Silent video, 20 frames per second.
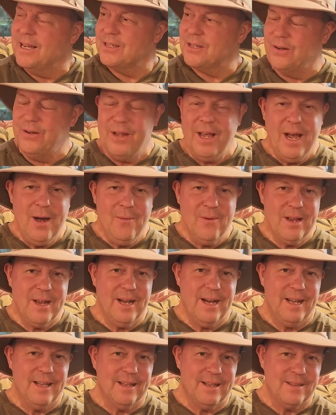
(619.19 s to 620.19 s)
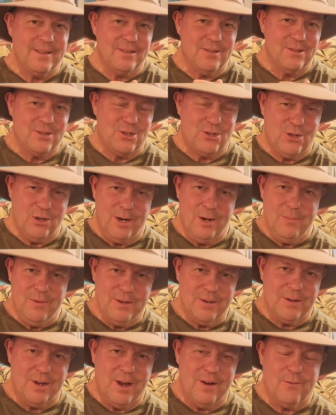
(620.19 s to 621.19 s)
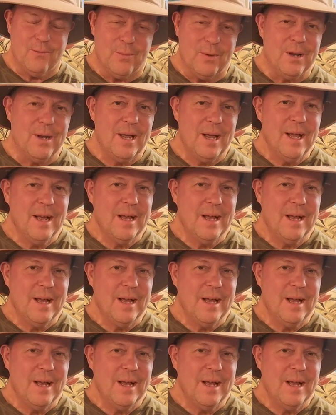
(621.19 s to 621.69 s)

So now we got the German government,